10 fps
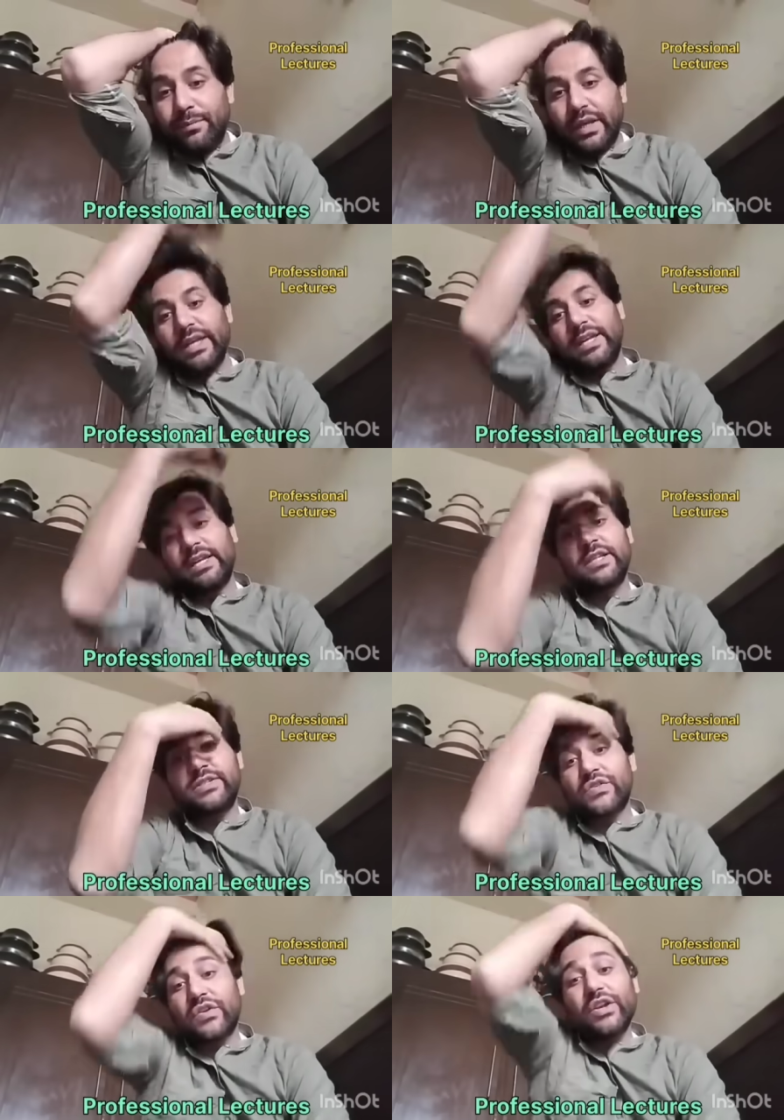mechanical
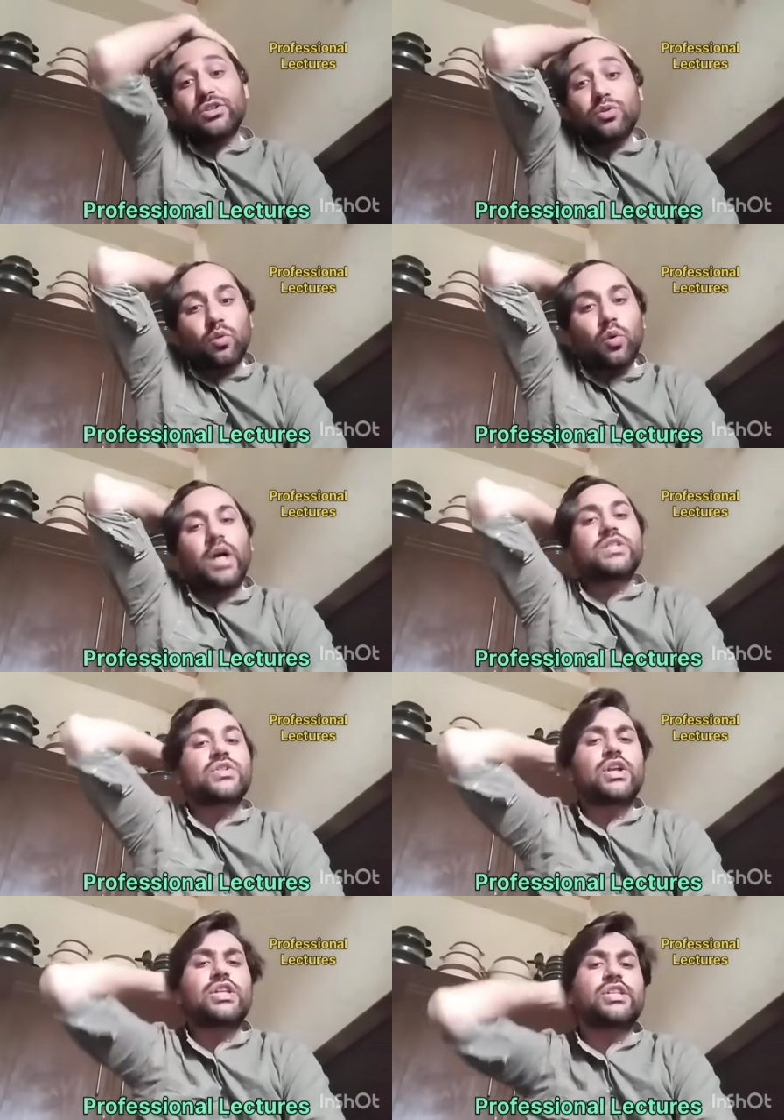stretch through a
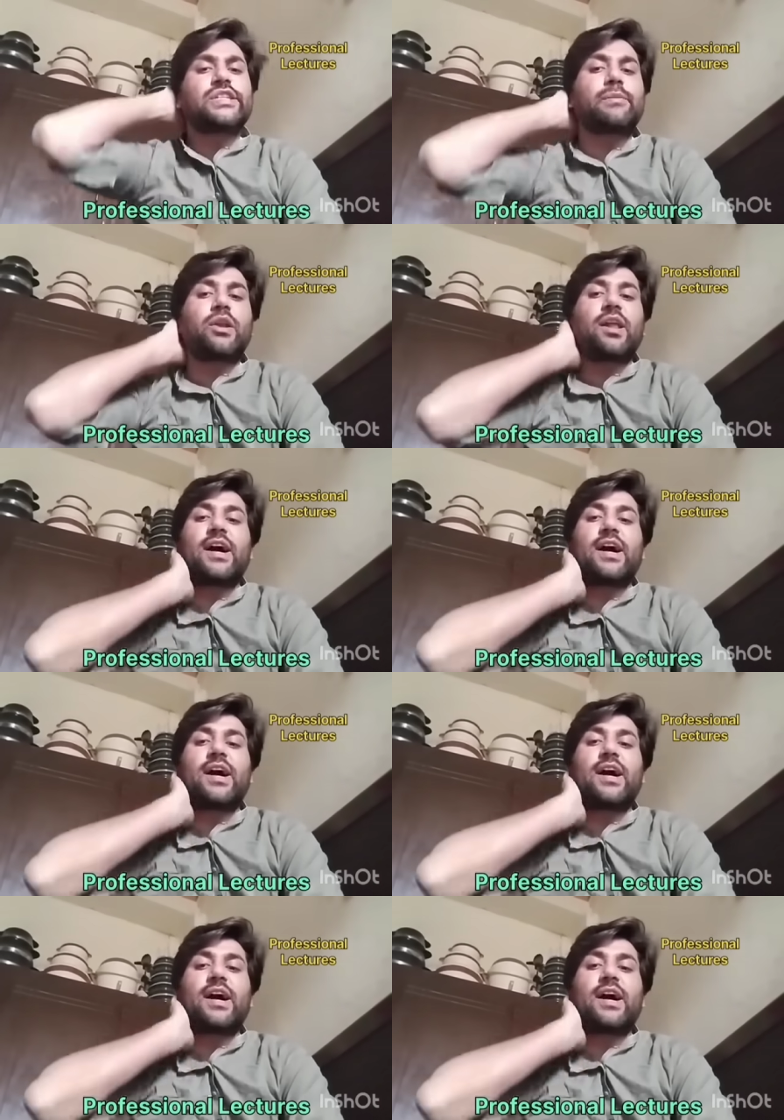stretch receptor